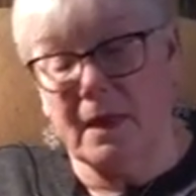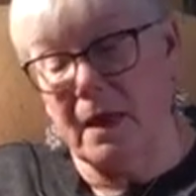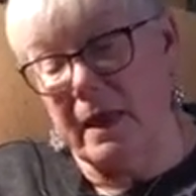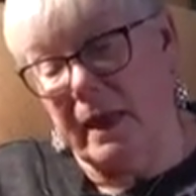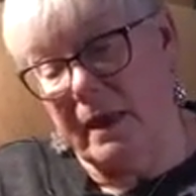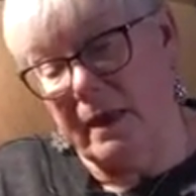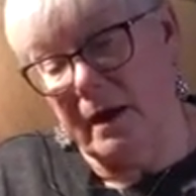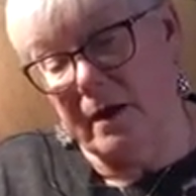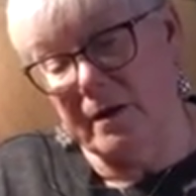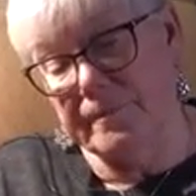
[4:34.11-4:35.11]
a
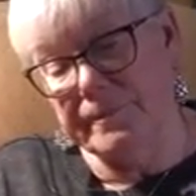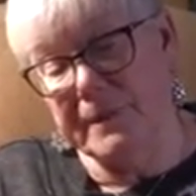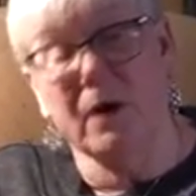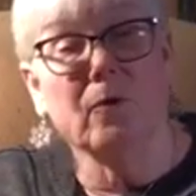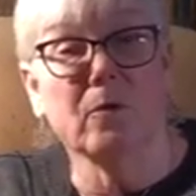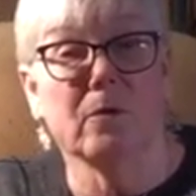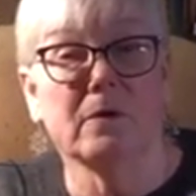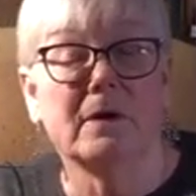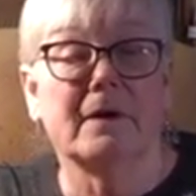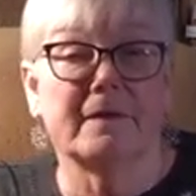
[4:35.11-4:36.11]
whole
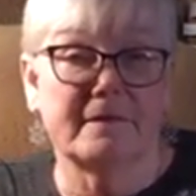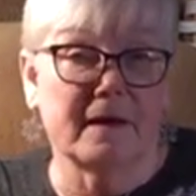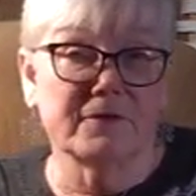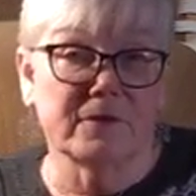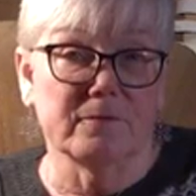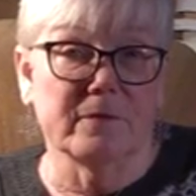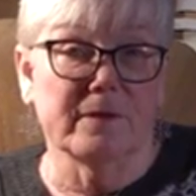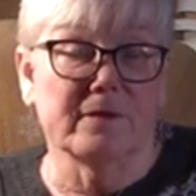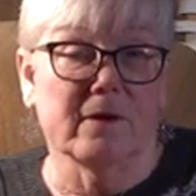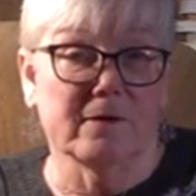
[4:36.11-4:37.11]
session
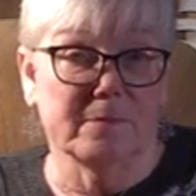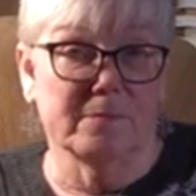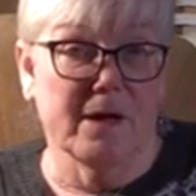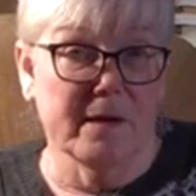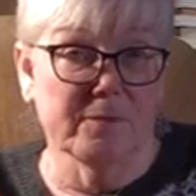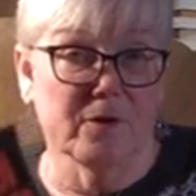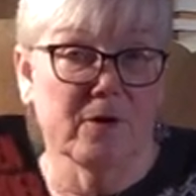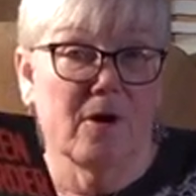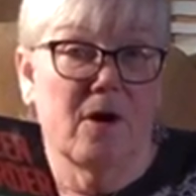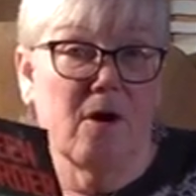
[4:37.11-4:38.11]
with Dr. Plimer
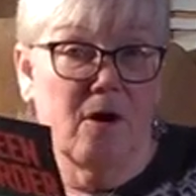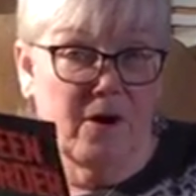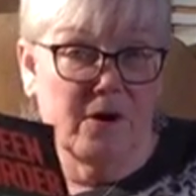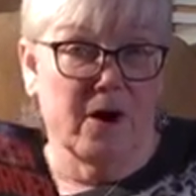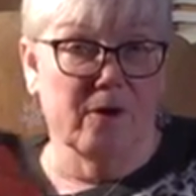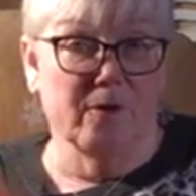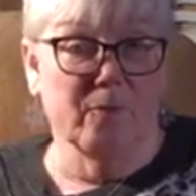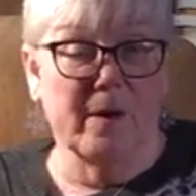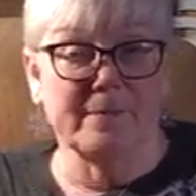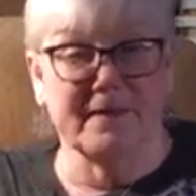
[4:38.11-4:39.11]
on our
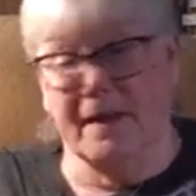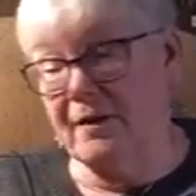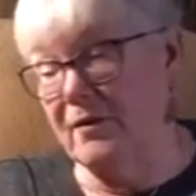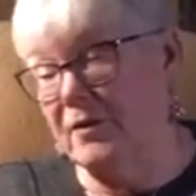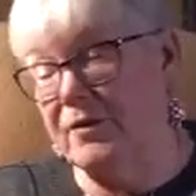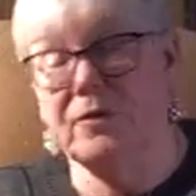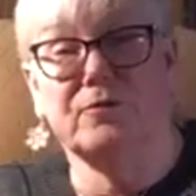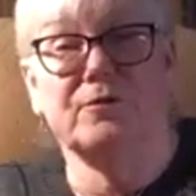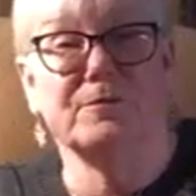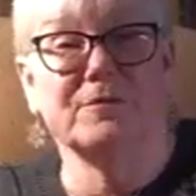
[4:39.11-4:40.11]
website, on our
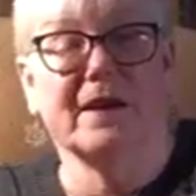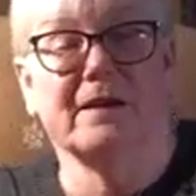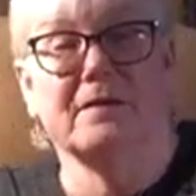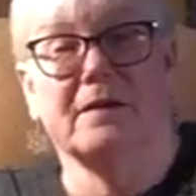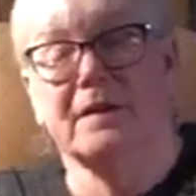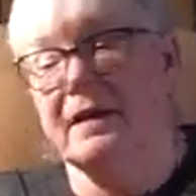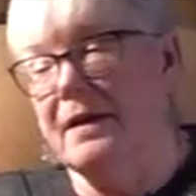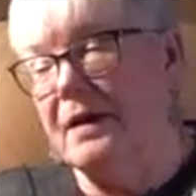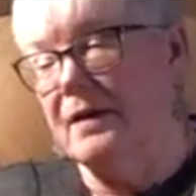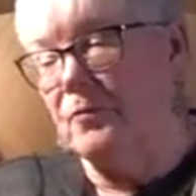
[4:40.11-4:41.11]
YouTube channel,
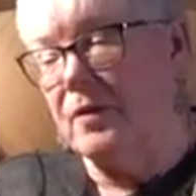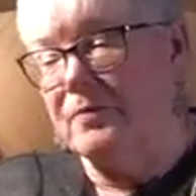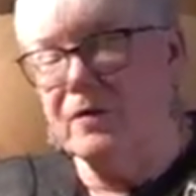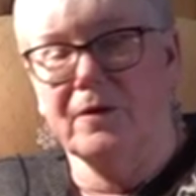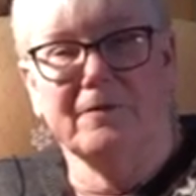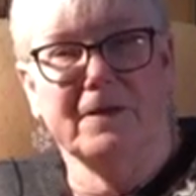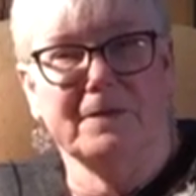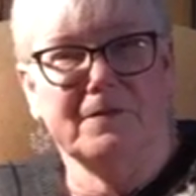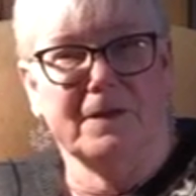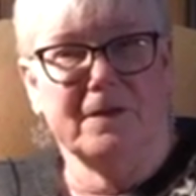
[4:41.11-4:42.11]
one of our
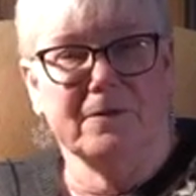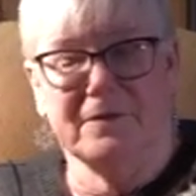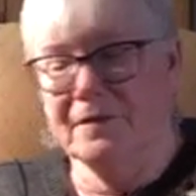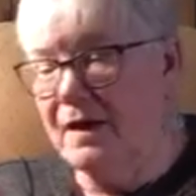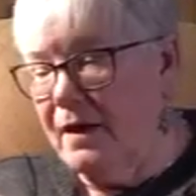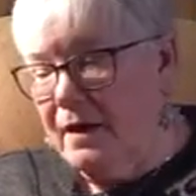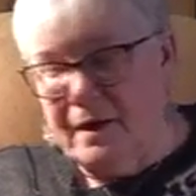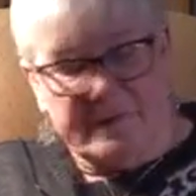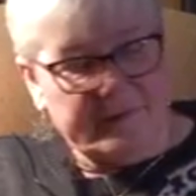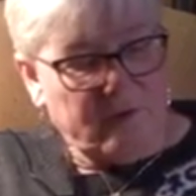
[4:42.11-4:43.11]
event videos.
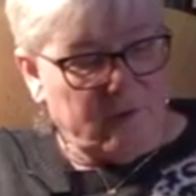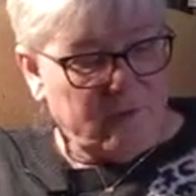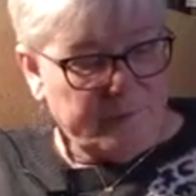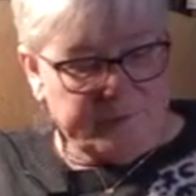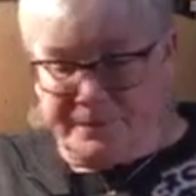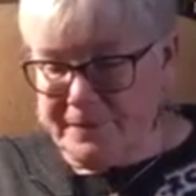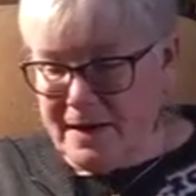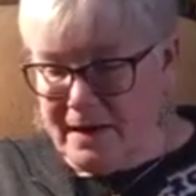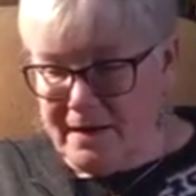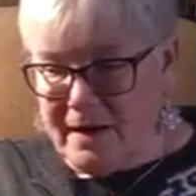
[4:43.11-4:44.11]
So
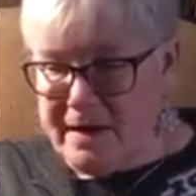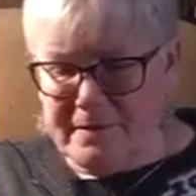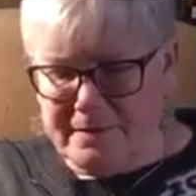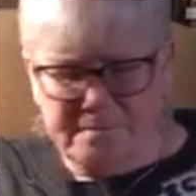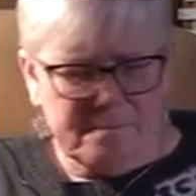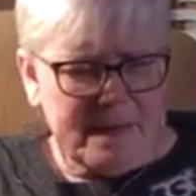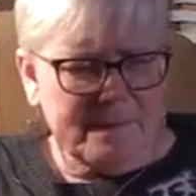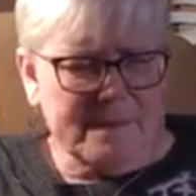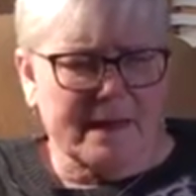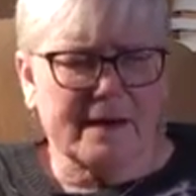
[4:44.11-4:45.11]

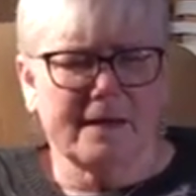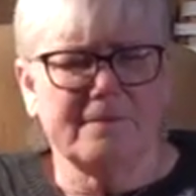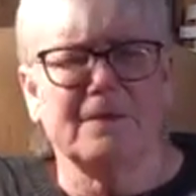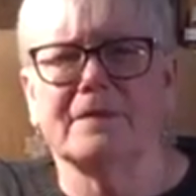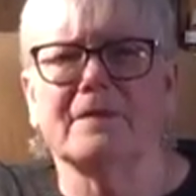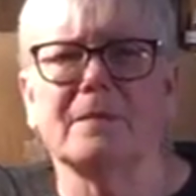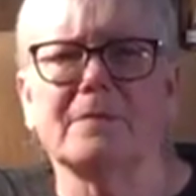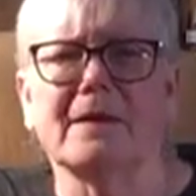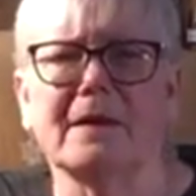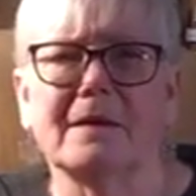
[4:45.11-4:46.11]
maybe that'll give you
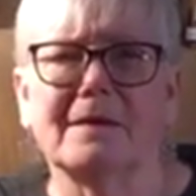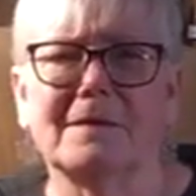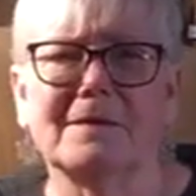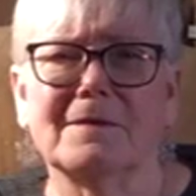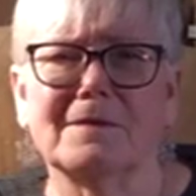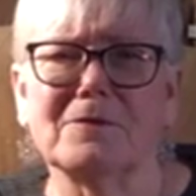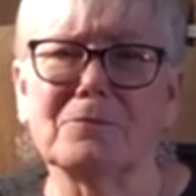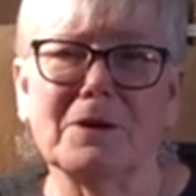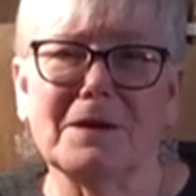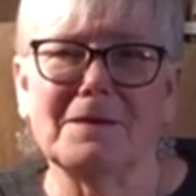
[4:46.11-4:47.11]
something to
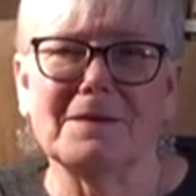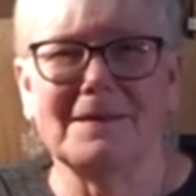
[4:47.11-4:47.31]
read.